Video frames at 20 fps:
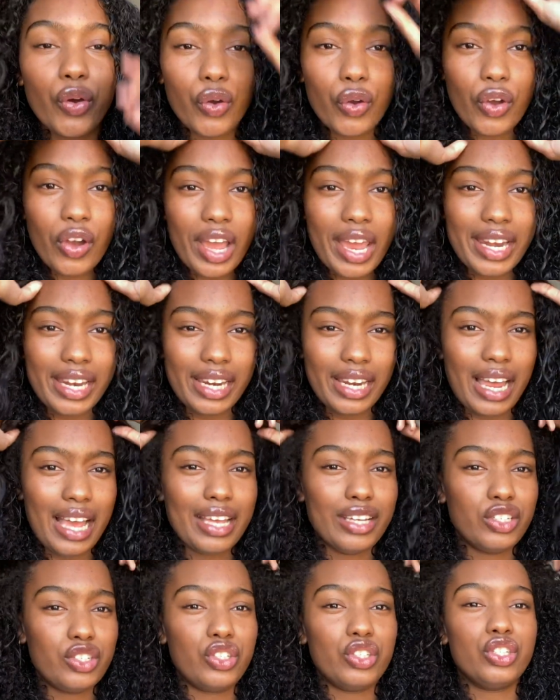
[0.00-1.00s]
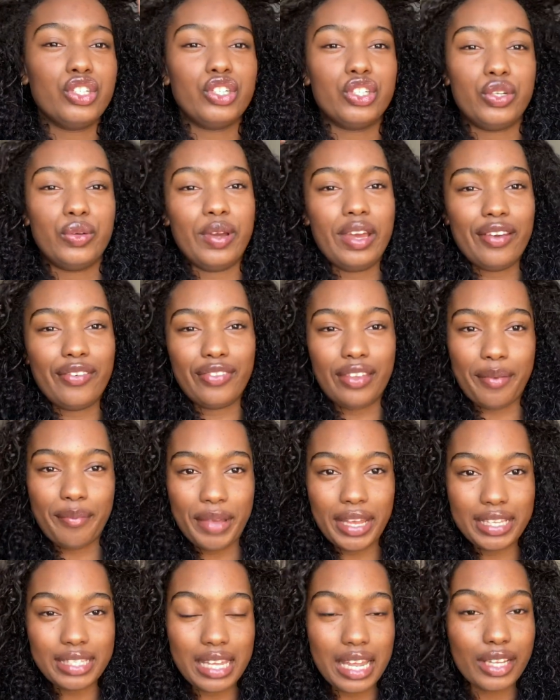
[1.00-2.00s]
got any like zhuzh to it, if that
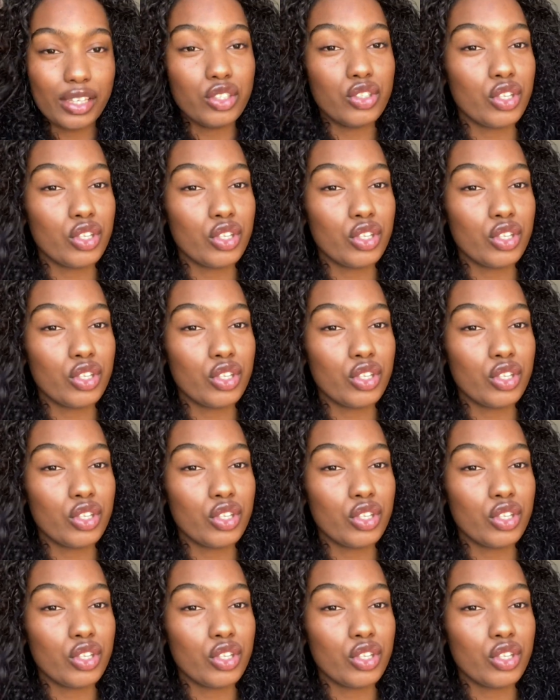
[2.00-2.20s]
makes sense.